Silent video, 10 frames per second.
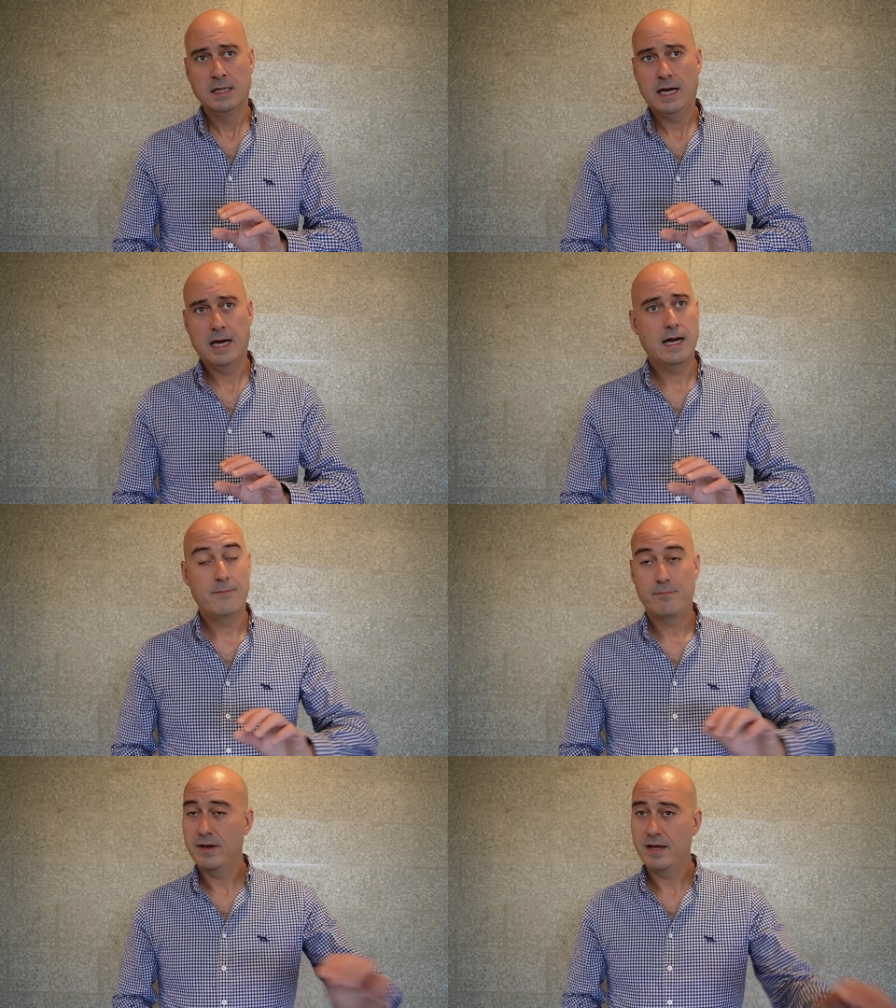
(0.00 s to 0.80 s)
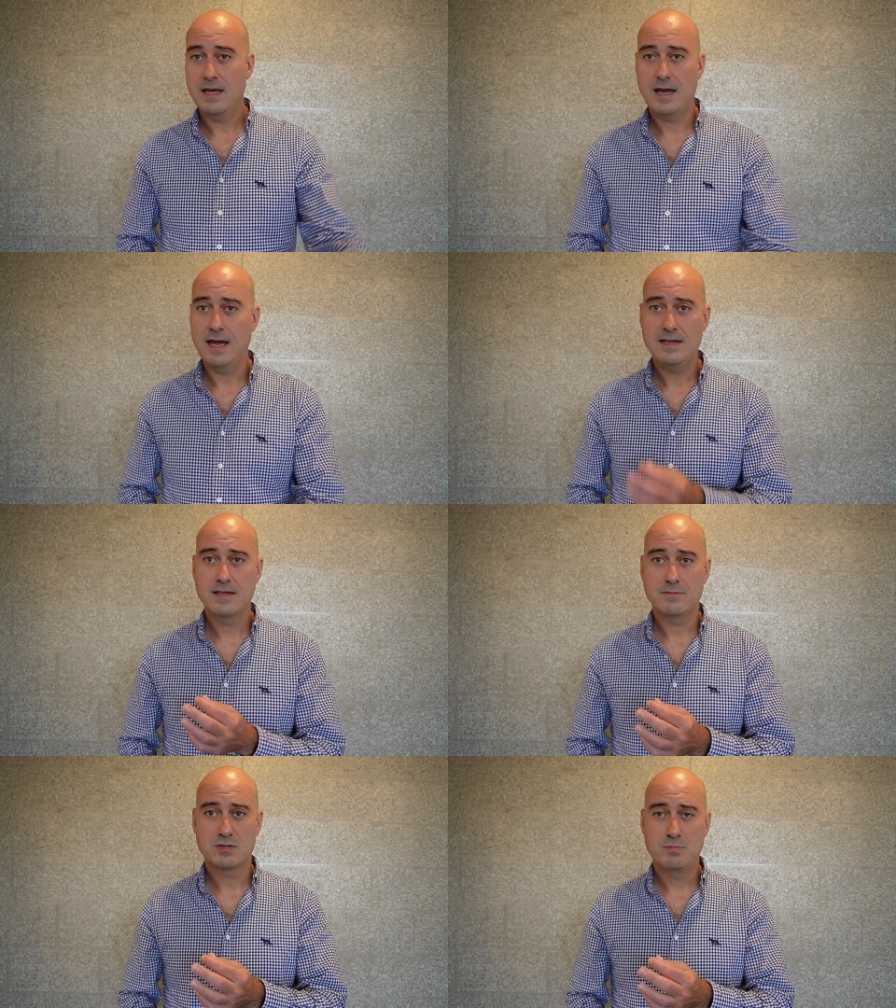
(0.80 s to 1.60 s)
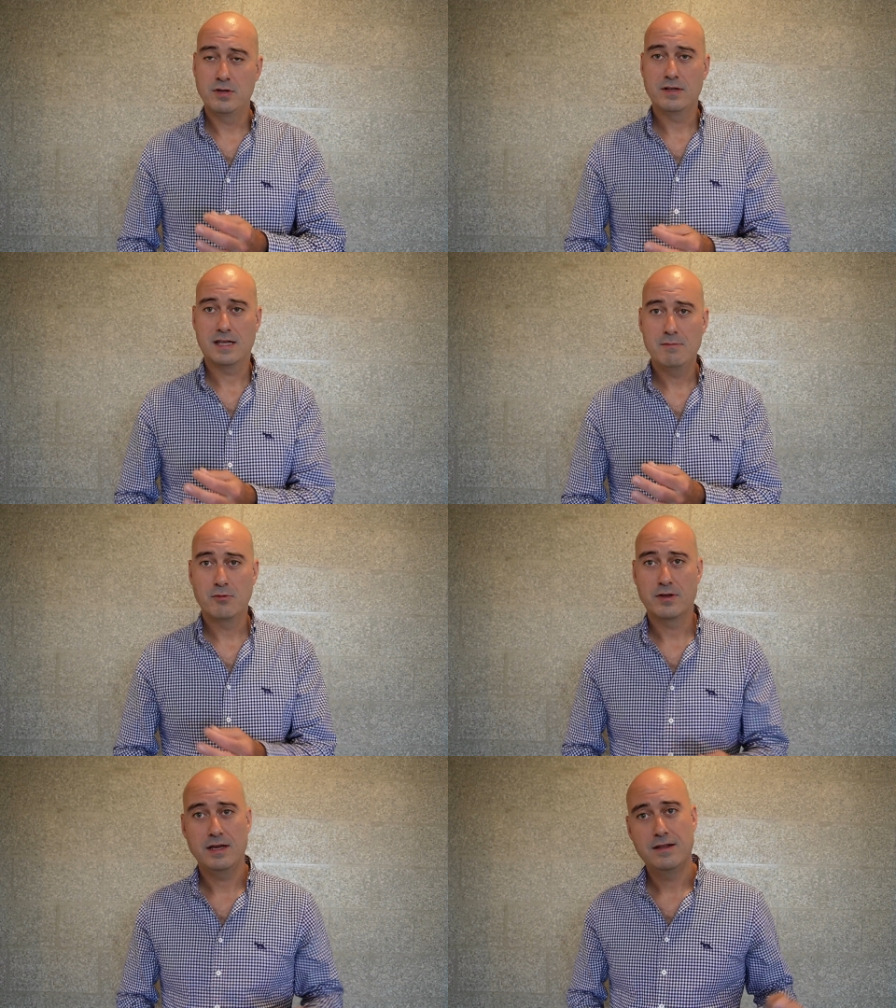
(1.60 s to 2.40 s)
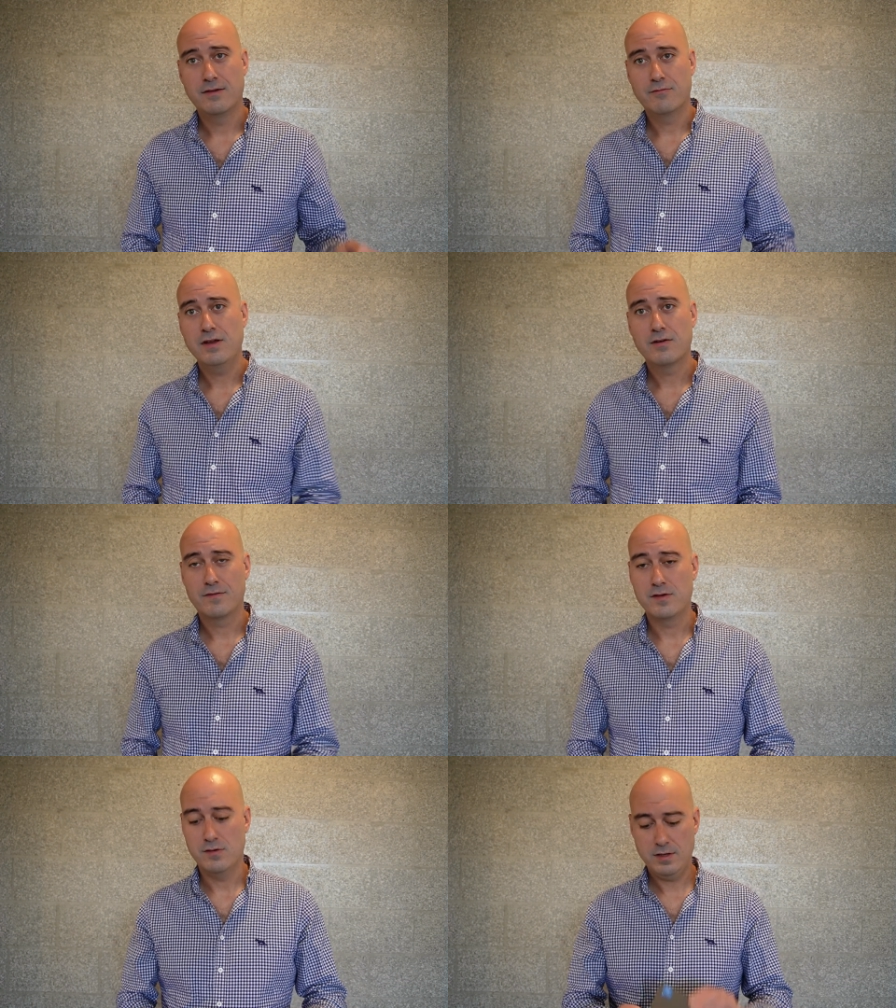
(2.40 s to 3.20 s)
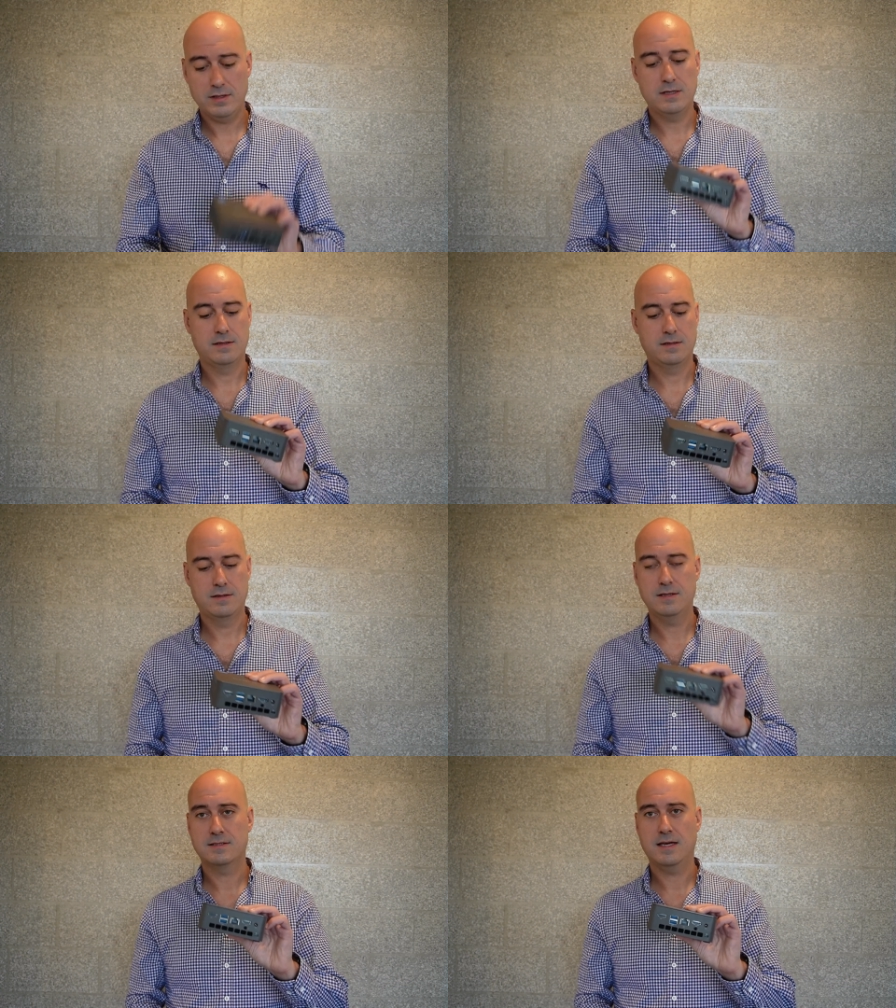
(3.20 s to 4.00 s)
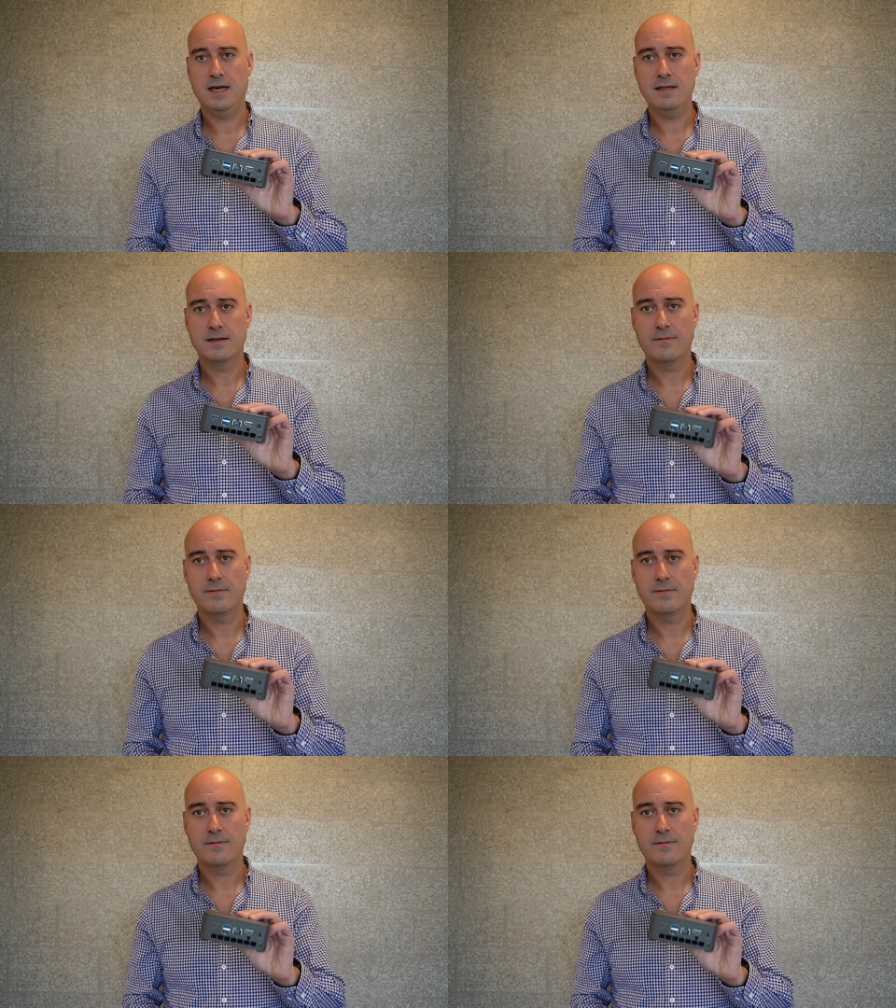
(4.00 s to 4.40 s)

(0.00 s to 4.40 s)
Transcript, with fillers: um, but I, I ended up just putting the keyboard in the rear of the unit this side